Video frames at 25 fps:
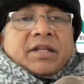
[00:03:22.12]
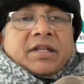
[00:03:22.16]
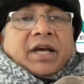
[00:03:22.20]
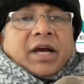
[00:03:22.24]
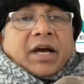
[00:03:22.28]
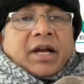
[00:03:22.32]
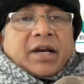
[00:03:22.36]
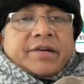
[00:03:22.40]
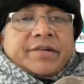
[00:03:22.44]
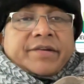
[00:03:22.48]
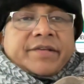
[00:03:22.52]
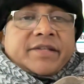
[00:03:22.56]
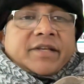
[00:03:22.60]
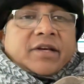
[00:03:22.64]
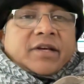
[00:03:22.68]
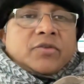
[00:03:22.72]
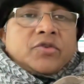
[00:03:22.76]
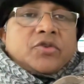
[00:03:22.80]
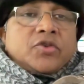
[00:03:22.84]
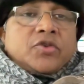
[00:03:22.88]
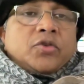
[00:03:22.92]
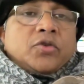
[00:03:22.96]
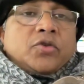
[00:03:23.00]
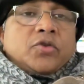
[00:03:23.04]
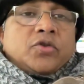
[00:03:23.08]
The
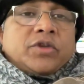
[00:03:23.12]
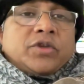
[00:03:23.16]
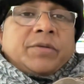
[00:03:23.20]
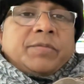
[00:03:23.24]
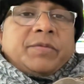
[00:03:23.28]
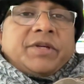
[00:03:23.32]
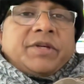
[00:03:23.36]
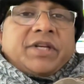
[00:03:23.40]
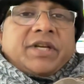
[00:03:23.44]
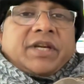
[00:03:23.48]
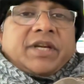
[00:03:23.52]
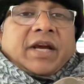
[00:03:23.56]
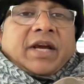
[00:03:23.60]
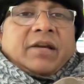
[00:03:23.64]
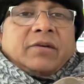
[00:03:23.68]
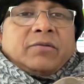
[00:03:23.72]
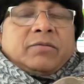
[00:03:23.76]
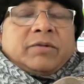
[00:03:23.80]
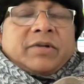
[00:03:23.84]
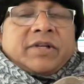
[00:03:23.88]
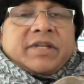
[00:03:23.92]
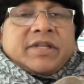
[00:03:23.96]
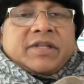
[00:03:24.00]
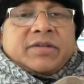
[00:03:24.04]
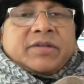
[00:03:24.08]
ultrasound shows CBD
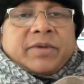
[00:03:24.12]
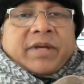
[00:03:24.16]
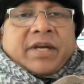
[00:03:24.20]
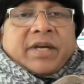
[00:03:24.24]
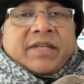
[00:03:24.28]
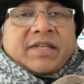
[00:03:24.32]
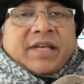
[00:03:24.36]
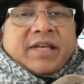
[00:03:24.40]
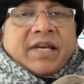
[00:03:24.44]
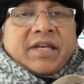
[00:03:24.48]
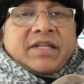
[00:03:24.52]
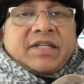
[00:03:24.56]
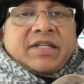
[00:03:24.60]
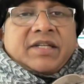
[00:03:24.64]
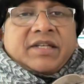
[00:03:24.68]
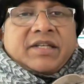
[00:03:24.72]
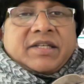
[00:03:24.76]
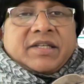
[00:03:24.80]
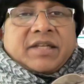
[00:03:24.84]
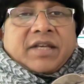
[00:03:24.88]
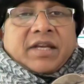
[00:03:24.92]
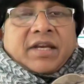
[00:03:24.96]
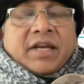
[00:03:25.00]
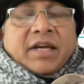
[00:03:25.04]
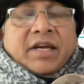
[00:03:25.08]
calculus
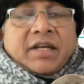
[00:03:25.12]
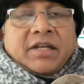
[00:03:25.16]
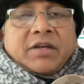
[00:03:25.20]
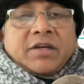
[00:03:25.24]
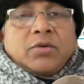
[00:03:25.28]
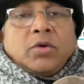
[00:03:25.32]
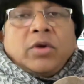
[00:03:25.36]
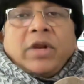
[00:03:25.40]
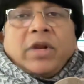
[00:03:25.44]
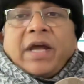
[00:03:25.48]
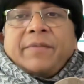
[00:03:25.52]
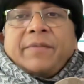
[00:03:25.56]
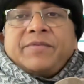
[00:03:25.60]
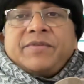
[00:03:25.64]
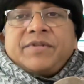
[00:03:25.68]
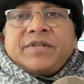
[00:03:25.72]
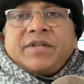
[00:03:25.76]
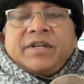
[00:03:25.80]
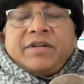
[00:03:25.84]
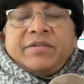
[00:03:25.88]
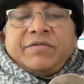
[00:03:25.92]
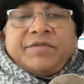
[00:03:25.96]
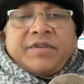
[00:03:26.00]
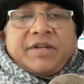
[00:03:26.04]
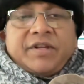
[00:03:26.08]
ascites and a collapsed
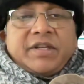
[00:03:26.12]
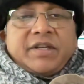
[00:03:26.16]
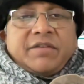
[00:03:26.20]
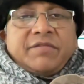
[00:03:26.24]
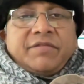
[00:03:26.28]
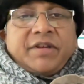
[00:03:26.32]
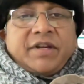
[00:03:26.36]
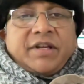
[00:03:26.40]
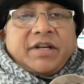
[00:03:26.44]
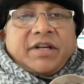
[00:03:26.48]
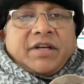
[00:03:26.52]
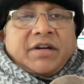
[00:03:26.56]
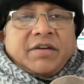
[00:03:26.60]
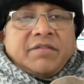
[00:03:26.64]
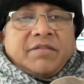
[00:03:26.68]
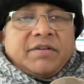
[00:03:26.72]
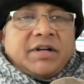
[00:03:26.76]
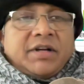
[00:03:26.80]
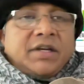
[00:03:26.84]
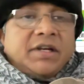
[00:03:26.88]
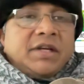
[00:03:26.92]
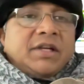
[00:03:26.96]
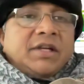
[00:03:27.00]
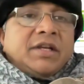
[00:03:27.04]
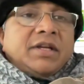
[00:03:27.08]
inferior vena
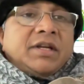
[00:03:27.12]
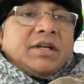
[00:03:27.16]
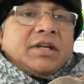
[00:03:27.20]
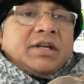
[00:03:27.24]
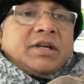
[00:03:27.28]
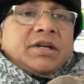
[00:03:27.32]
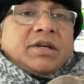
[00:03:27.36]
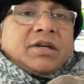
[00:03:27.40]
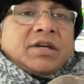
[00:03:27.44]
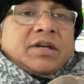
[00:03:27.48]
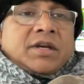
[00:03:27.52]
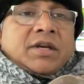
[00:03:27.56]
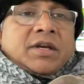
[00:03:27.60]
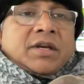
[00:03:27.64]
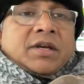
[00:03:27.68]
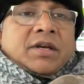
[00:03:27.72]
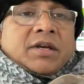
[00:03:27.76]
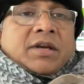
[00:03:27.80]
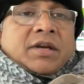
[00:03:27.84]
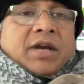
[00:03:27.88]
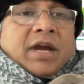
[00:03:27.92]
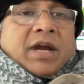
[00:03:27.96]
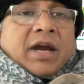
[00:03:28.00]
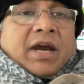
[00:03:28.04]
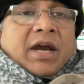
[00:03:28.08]
cava.
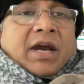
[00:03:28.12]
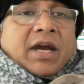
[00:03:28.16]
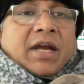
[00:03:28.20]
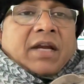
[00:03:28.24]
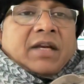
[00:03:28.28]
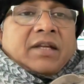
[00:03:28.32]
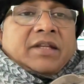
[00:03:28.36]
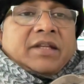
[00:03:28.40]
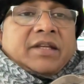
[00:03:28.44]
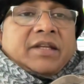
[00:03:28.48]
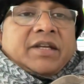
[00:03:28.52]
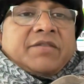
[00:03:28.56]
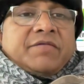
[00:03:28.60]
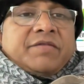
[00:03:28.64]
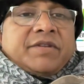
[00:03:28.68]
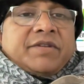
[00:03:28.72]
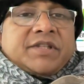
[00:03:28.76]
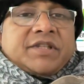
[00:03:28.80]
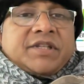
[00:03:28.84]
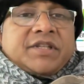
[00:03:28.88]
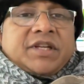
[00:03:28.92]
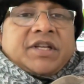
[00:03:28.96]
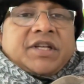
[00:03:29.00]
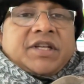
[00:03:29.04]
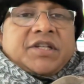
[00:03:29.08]
And the
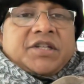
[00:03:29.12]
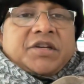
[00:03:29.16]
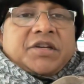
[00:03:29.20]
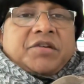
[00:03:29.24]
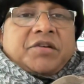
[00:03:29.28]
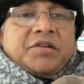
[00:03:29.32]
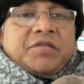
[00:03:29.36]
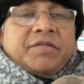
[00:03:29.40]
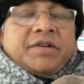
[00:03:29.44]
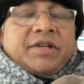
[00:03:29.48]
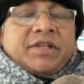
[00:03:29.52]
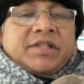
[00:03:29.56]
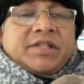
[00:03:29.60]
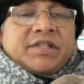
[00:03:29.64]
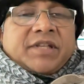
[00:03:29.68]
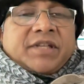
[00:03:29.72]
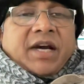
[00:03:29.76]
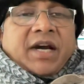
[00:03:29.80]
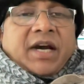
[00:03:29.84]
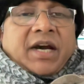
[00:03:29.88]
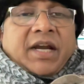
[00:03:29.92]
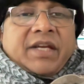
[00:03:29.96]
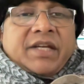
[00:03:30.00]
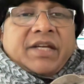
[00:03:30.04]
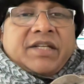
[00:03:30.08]
investigation reveals a
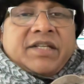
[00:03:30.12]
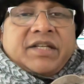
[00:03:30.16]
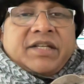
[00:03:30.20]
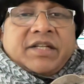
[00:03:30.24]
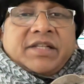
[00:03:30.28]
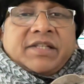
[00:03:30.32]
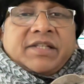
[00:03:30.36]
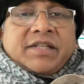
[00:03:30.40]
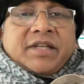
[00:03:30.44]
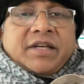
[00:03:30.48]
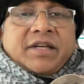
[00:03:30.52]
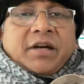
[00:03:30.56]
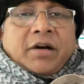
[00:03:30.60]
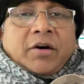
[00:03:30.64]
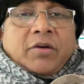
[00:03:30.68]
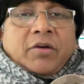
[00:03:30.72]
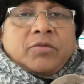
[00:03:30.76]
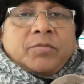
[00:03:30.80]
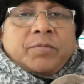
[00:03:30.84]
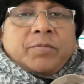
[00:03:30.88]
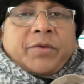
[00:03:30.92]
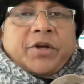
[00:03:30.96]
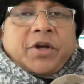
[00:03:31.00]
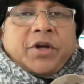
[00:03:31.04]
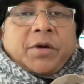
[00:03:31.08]
high TLC
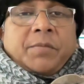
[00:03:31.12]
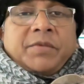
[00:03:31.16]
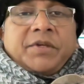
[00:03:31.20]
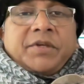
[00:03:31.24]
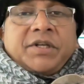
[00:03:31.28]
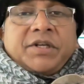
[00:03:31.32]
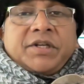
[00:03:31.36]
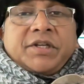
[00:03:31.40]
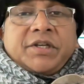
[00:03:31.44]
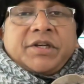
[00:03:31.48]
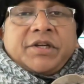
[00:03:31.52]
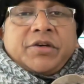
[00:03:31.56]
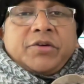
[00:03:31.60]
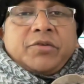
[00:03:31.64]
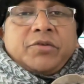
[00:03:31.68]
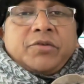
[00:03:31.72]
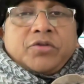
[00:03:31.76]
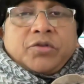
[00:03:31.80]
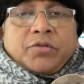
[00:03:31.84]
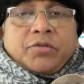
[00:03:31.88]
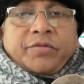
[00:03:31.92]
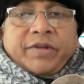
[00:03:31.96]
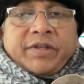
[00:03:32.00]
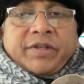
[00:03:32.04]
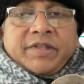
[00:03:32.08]
count, predominantly
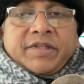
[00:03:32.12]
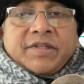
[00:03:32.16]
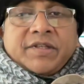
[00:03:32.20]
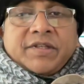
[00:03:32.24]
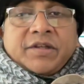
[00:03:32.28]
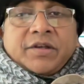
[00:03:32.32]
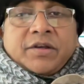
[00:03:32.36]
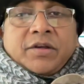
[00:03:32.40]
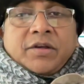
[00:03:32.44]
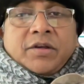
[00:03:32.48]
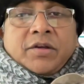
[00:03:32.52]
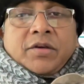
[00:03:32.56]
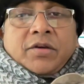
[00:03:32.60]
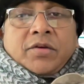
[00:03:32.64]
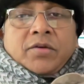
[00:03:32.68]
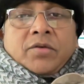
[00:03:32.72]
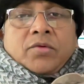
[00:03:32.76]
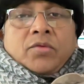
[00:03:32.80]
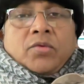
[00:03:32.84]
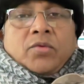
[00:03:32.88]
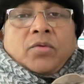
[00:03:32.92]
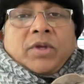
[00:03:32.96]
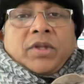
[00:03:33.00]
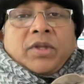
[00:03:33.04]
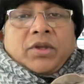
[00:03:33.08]
neutrophils,
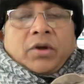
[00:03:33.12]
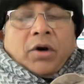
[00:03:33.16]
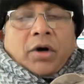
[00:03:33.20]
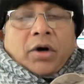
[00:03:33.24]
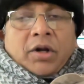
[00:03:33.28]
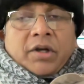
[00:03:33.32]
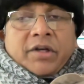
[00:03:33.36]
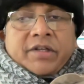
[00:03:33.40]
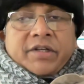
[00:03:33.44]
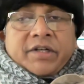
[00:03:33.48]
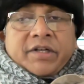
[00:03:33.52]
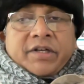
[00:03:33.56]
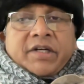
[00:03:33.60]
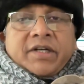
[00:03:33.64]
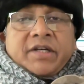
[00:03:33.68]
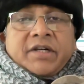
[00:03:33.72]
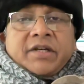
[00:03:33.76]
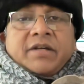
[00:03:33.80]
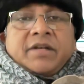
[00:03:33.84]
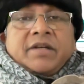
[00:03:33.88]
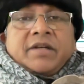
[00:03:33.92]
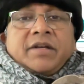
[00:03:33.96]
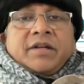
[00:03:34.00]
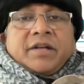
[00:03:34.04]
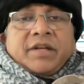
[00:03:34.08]
with
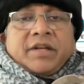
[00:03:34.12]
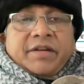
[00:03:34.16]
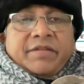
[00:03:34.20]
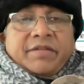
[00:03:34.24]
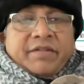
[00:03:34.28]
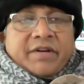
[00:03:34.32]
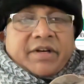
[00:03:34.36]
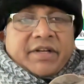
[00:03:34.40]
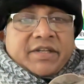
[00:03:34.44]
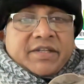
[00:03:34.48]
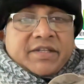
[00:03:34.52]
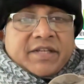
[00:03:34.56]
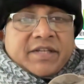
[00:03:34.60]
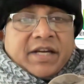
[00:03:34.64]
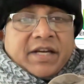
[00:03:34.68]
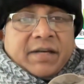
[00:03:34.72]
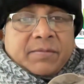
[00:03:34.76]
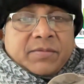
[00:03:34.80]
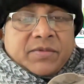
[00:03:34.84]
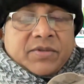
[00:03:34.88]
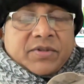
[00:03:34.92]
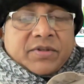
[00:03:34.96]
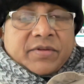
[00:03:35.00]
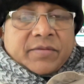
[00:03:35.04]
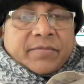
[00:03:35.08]
altered liver
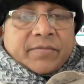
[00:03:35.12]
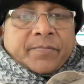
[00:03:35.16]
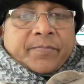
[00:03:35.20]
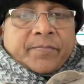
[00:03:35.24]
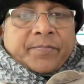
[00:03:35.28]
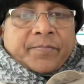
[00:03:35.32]
enzymes.